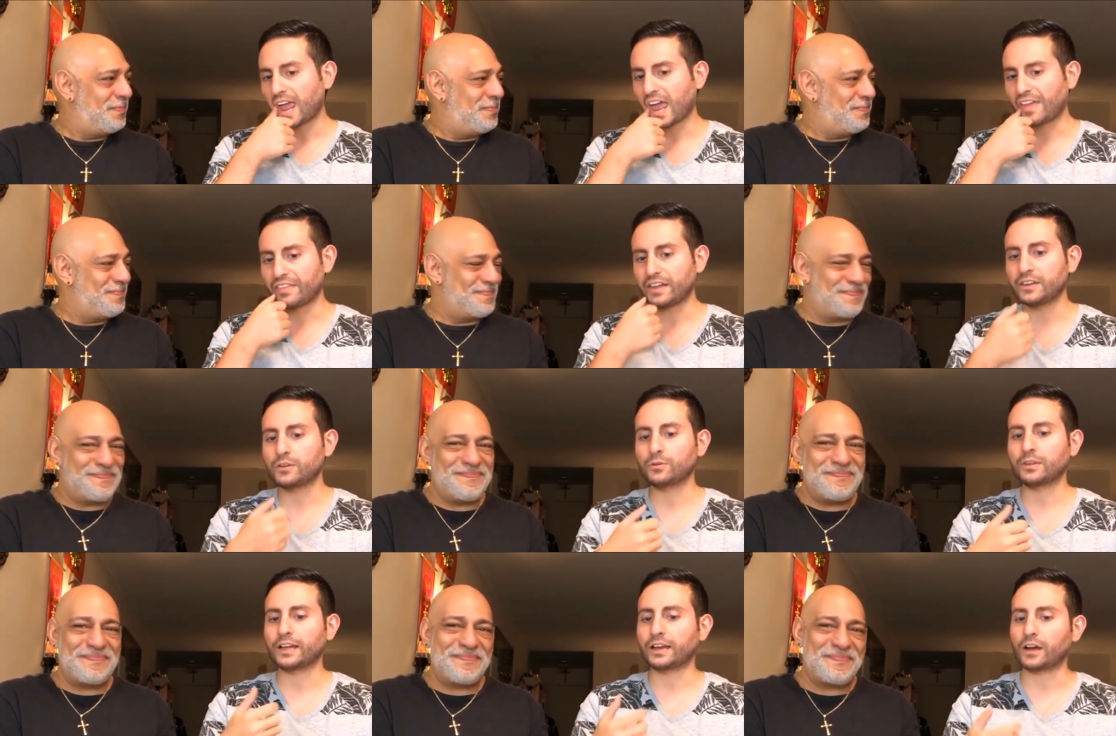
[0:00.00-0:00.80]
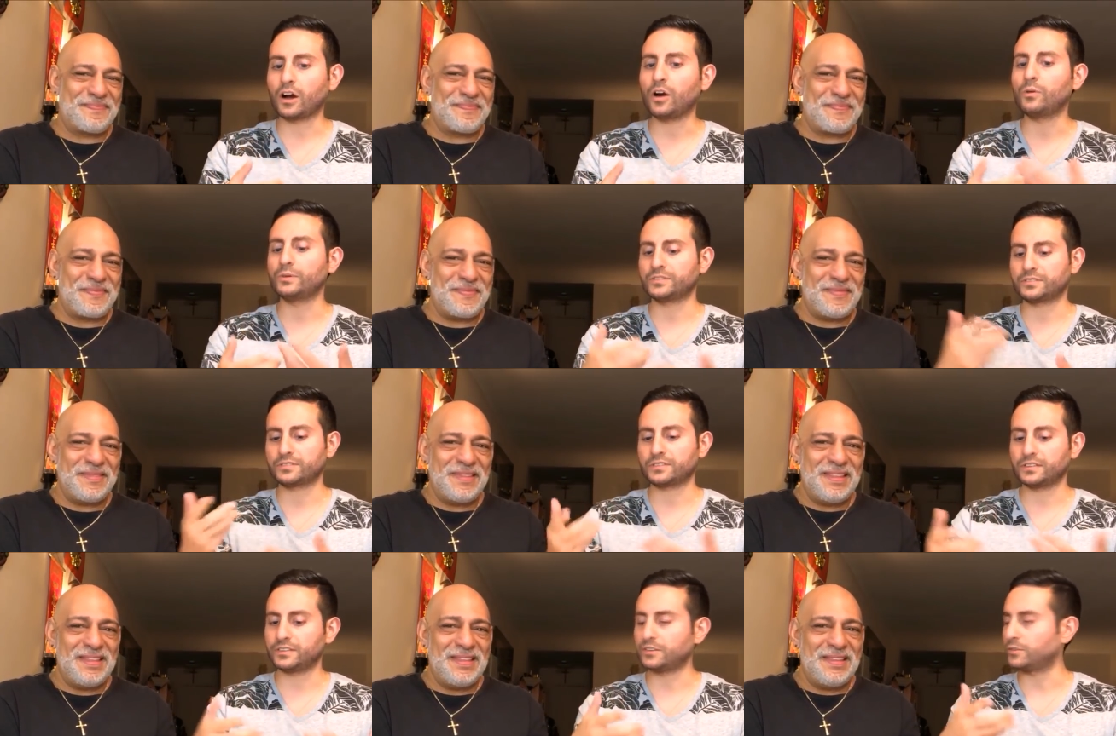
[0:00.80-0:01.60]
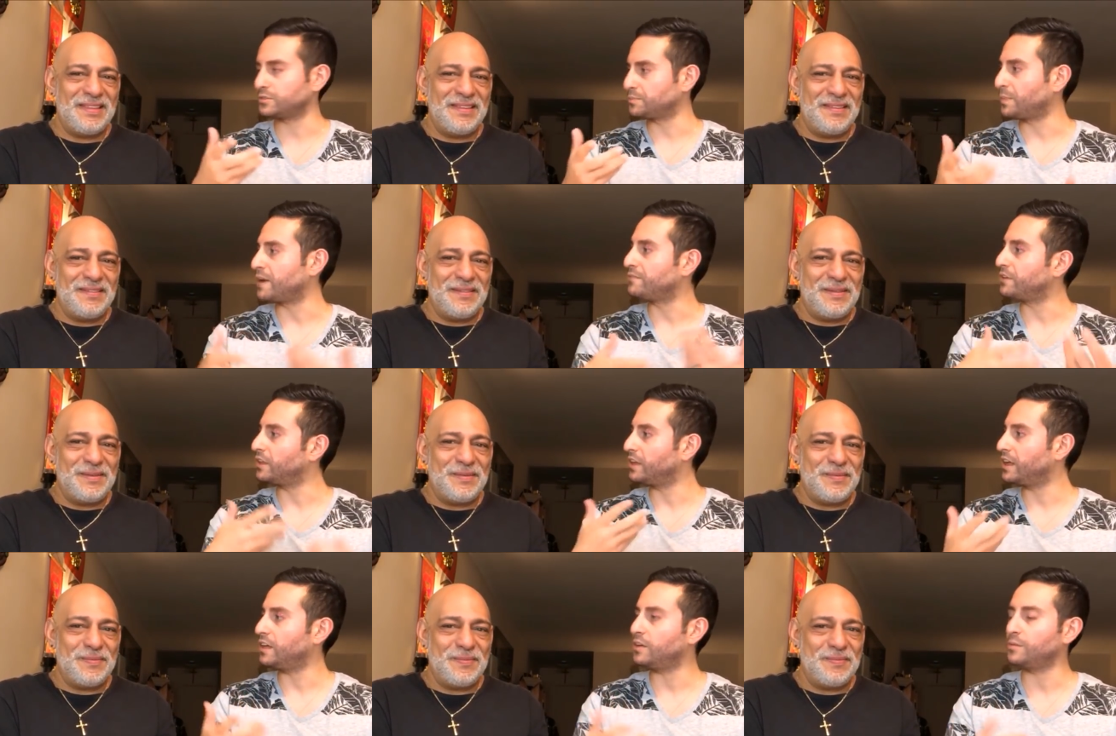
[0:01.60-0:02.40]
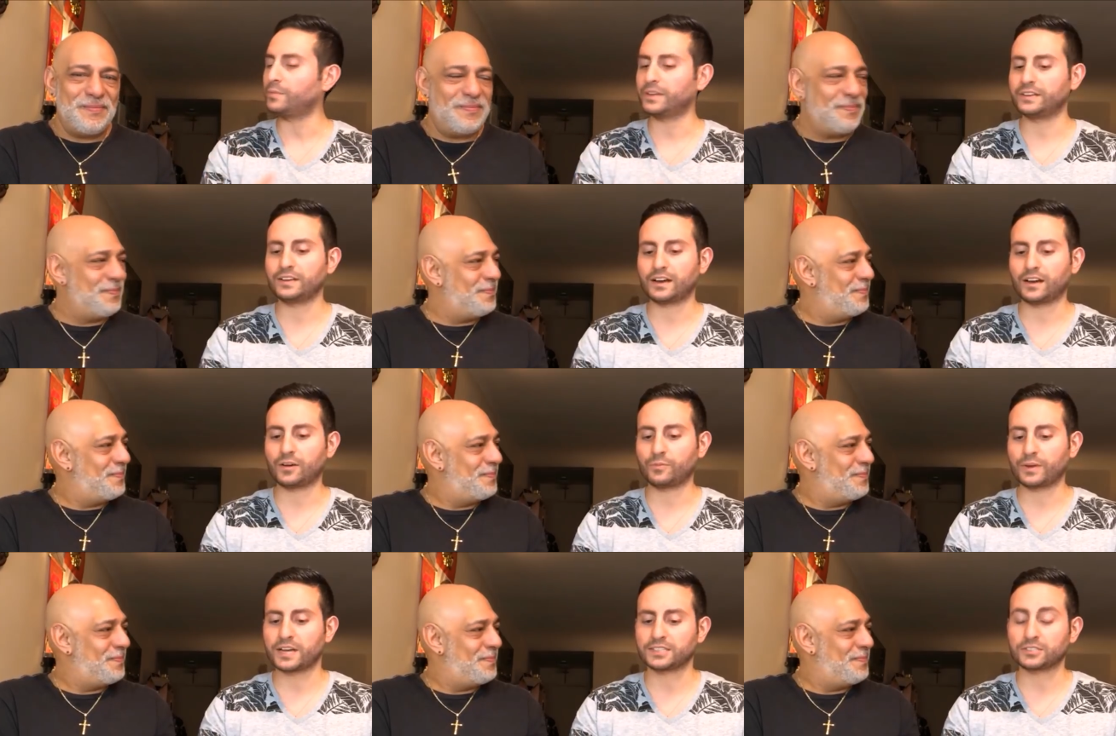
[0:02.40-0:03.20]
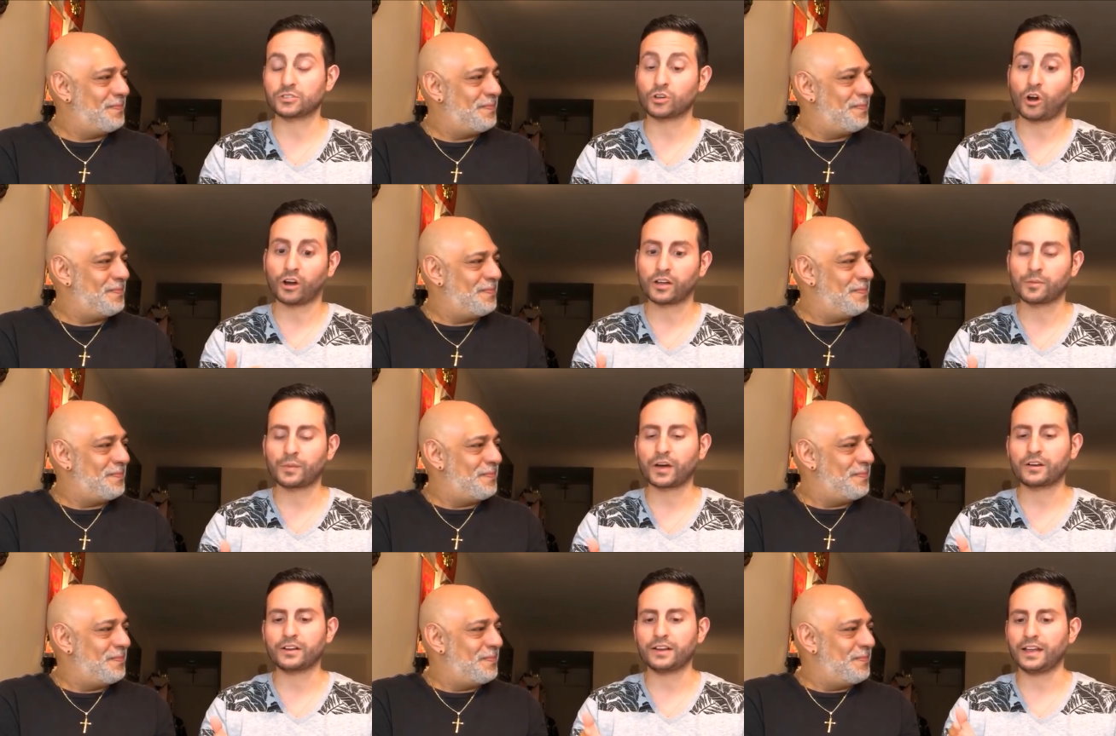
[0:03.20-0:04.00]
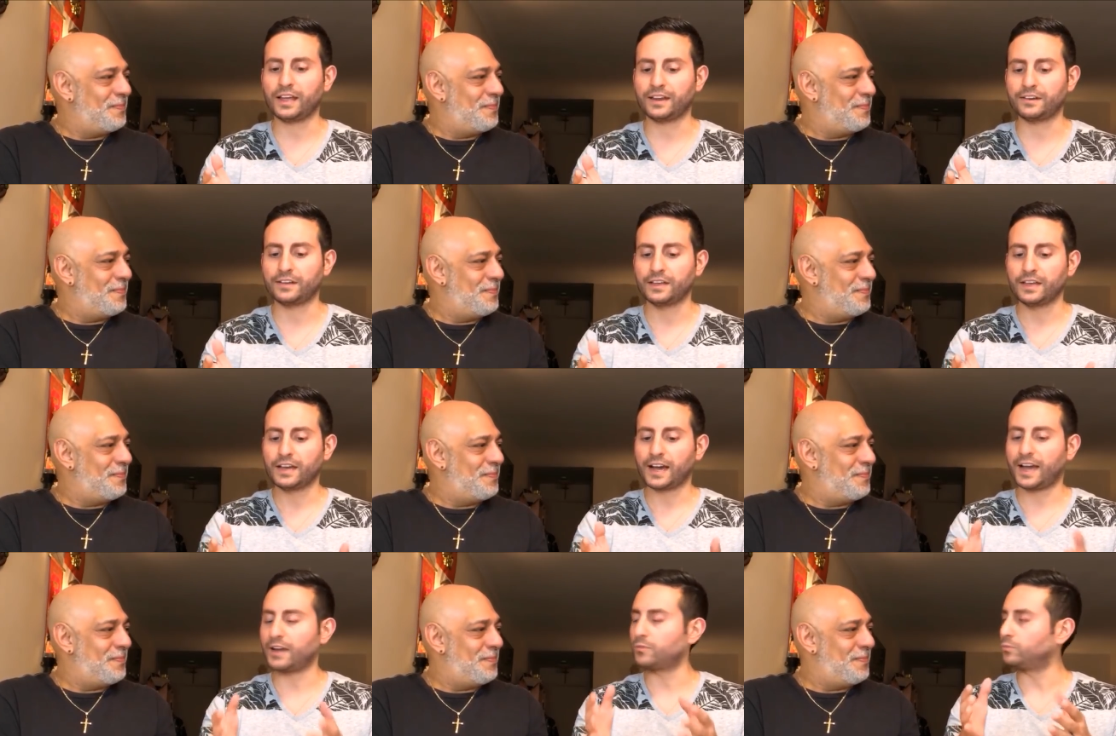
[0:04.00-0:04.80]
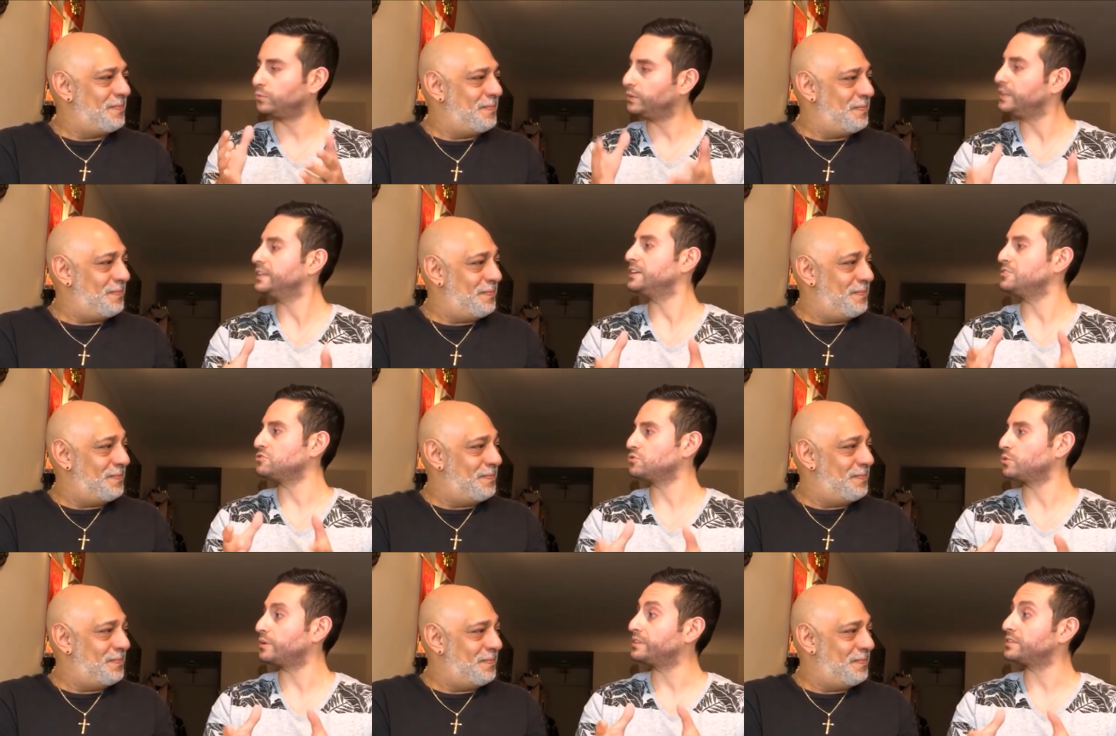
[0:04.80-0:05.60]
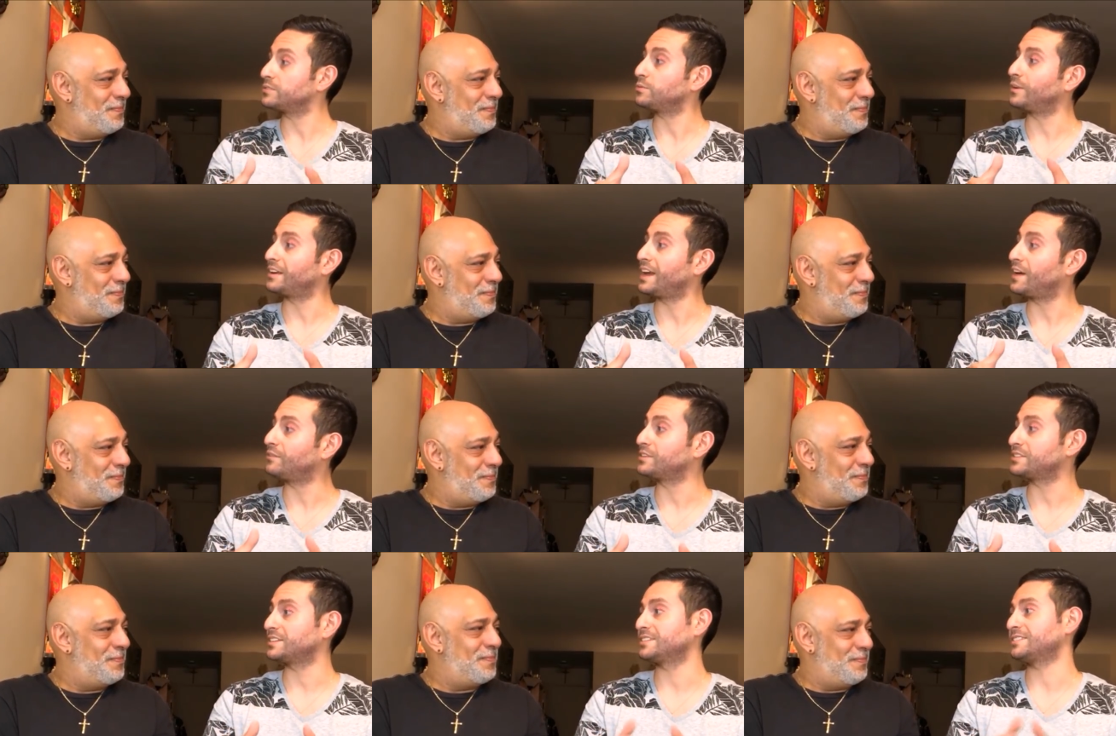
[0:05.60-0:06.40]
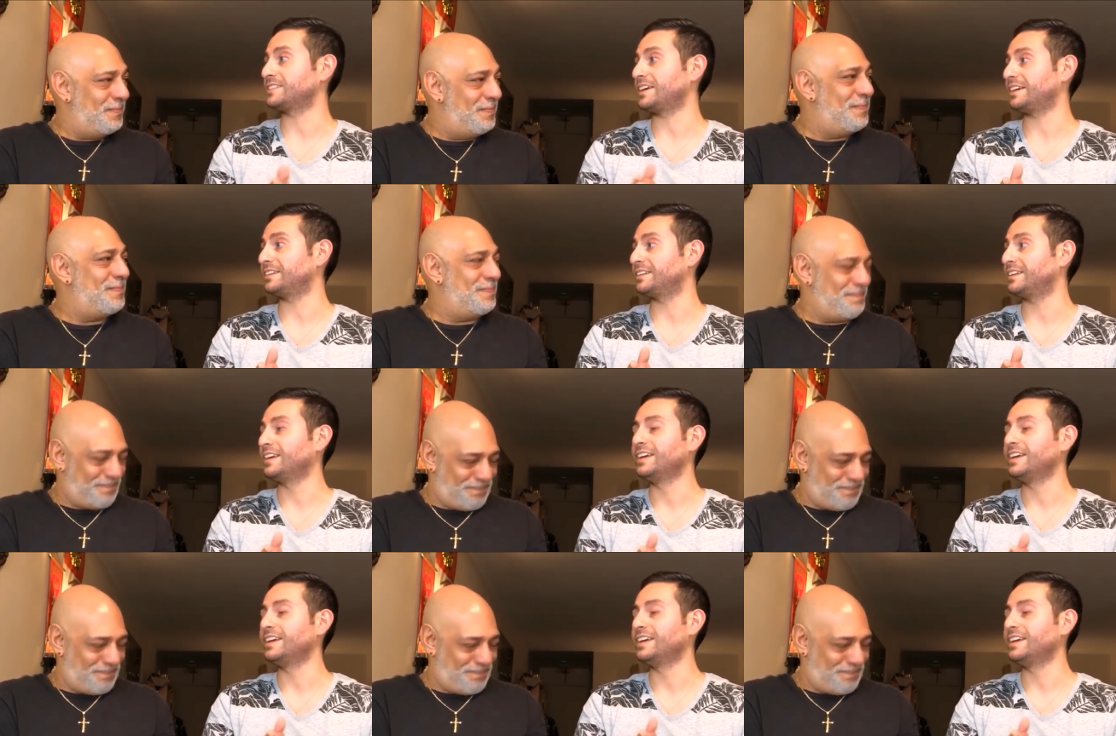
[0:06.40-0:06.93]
Speaker 1: and then you were like, oh, it's you know, it's by Vilhelm, and uh, we got to talking about it, and I really enjoyed this one ever since then.